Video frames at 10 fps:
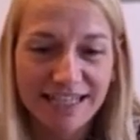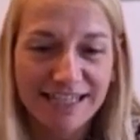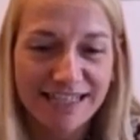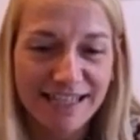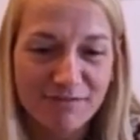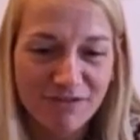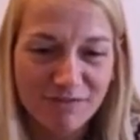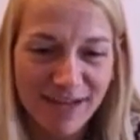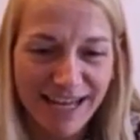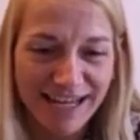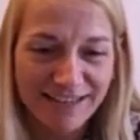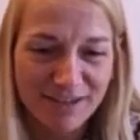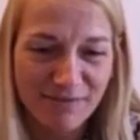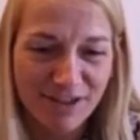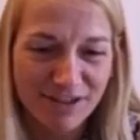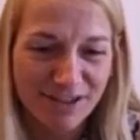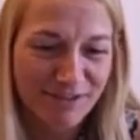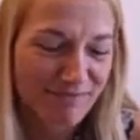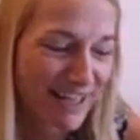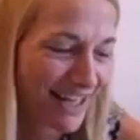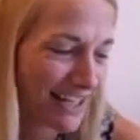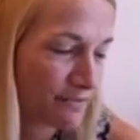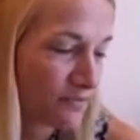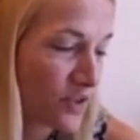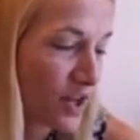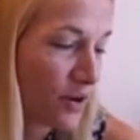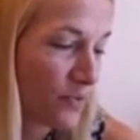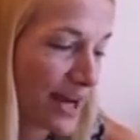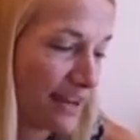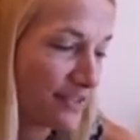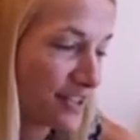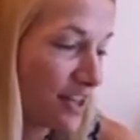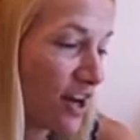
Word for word: I need to stop moving my hands so much, making waves.